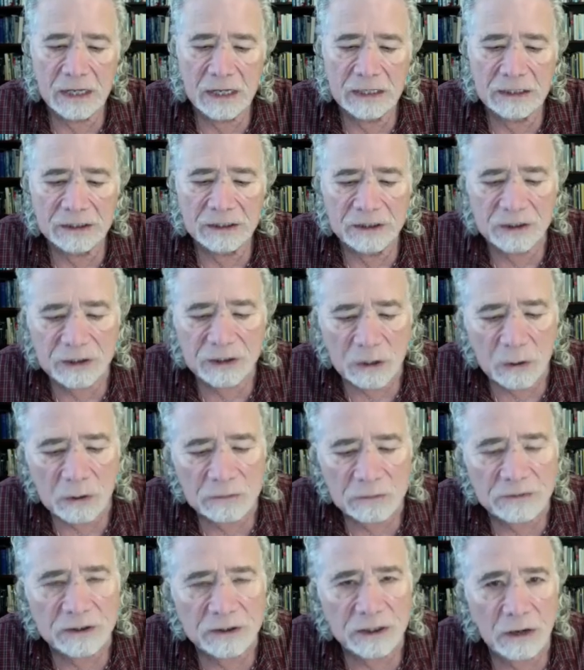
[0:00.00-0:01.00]

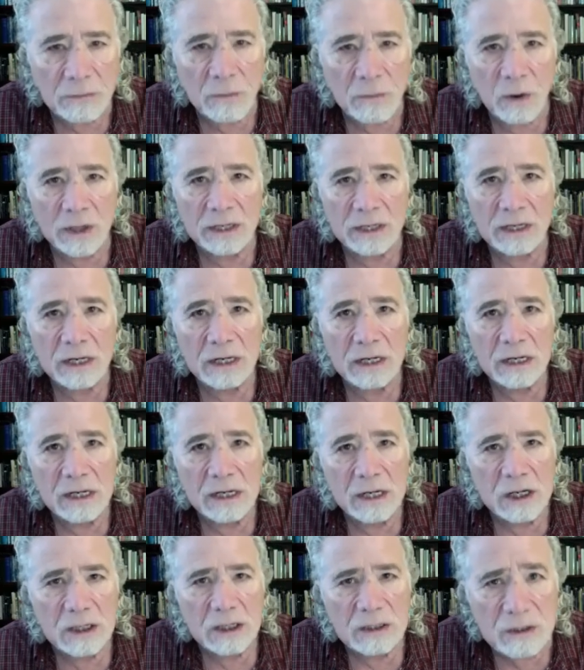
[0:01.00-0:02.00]
Serve someone.
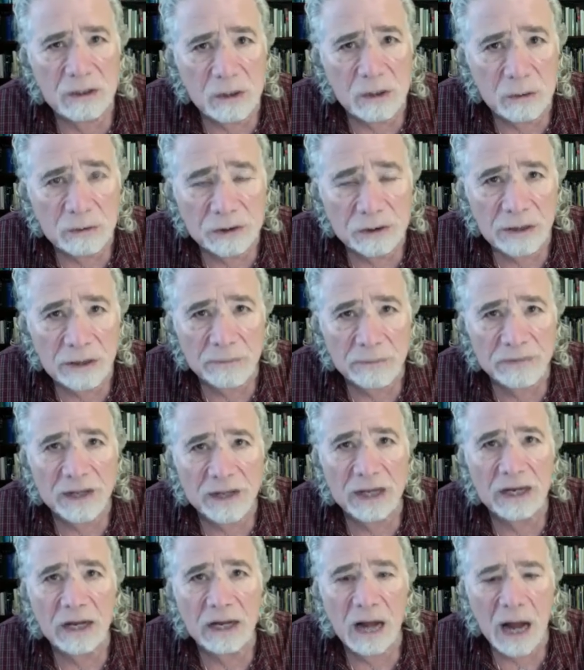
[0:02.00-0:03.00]
Do
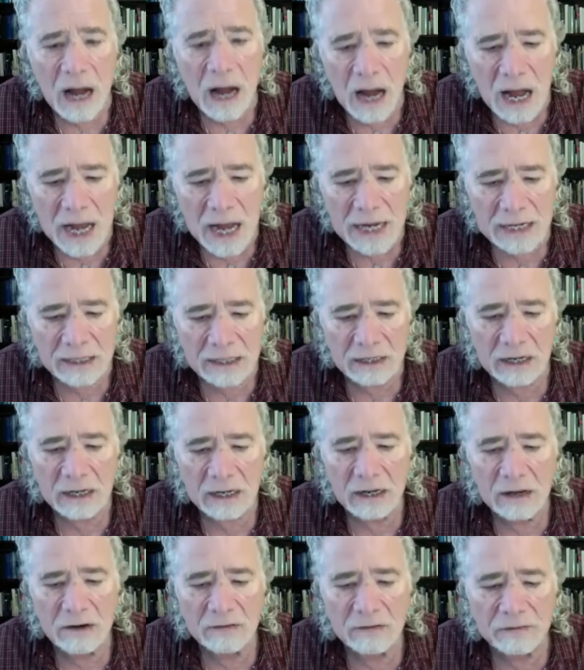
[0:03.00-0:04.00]
something kind
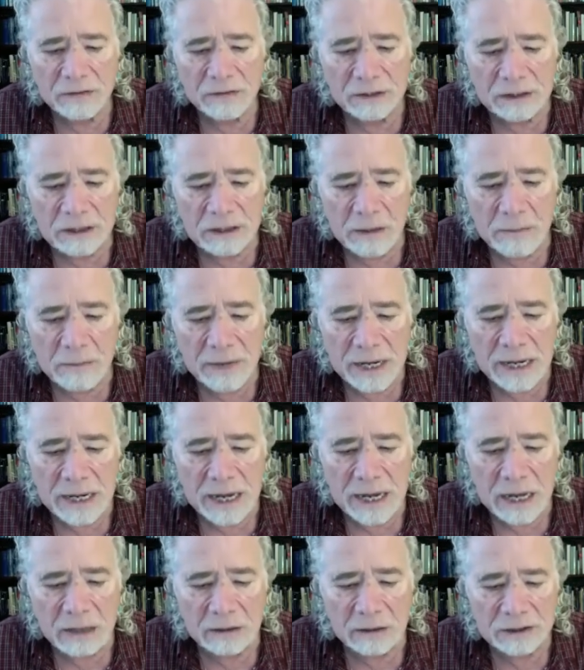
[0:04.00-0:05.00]
for somebody
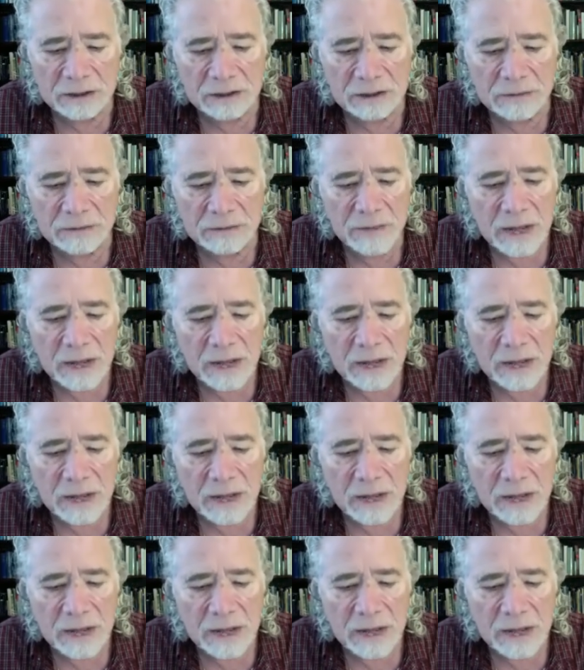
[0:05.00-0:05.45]
else.